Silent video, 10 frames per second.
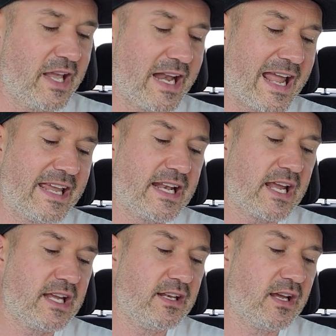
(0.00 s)
and and
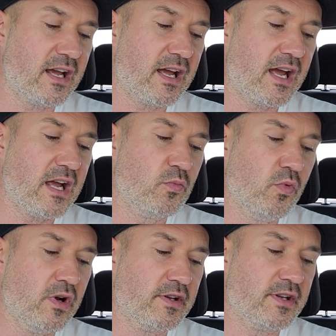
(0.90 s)
and i
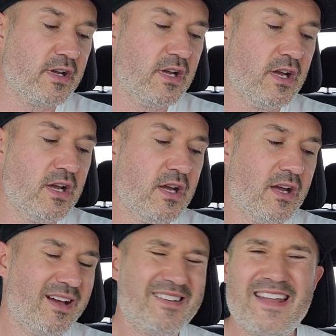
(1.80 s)
would
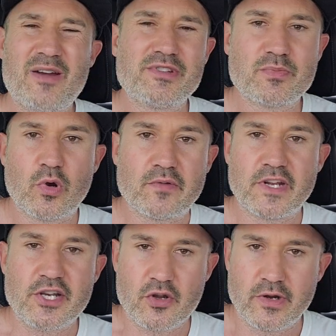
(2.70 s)
now it's more of
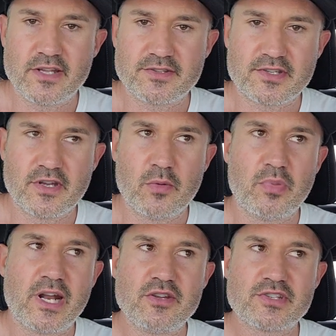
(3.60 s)
an annoyance
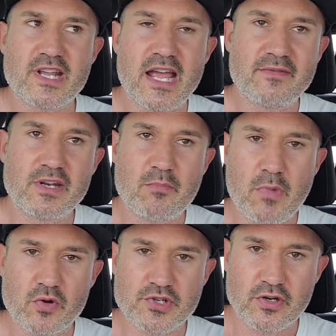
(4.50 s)
but I used to have an
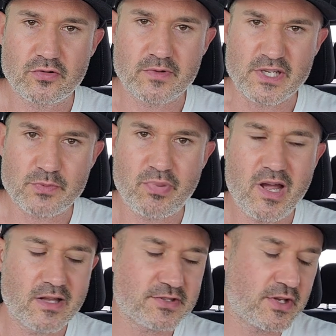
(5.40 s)
emotional
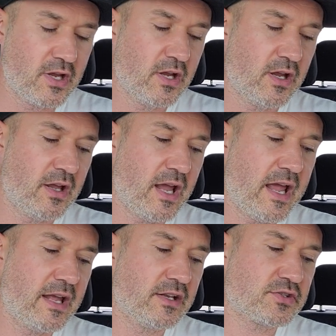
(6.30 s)
response.
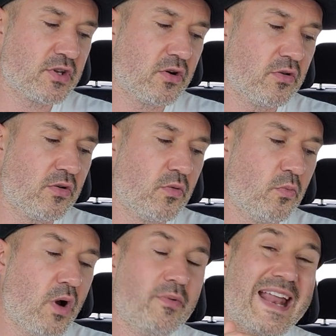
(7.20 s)
And so
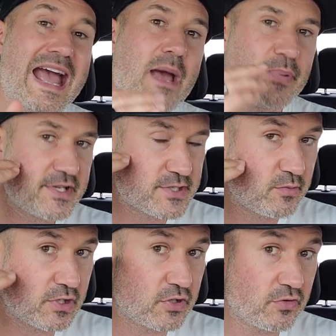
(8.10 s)
what would happen is
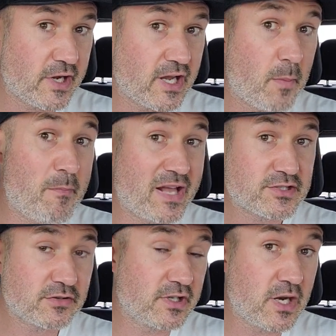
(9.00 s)
it would create a
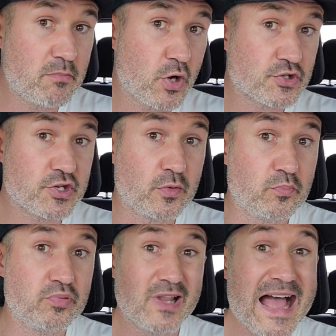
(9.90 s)
mental and emotional
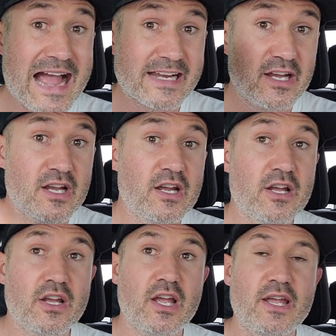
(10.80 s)
block.
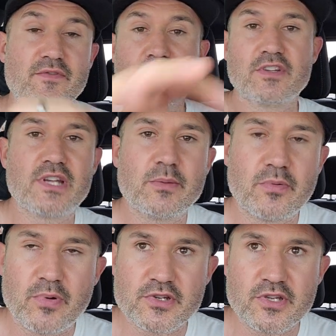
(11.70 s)
If you're the type
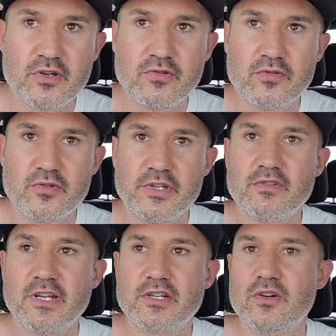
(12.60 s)
of person who
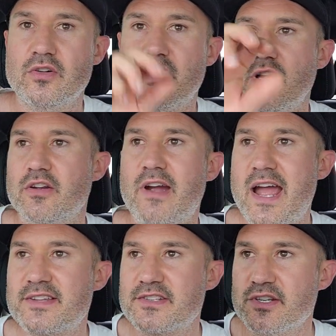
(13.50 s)
you like to go cut
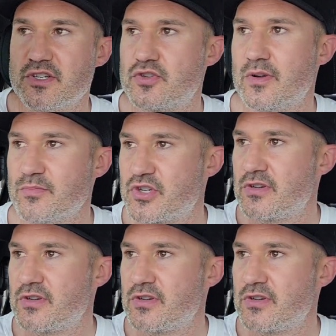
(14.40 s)
grass and trim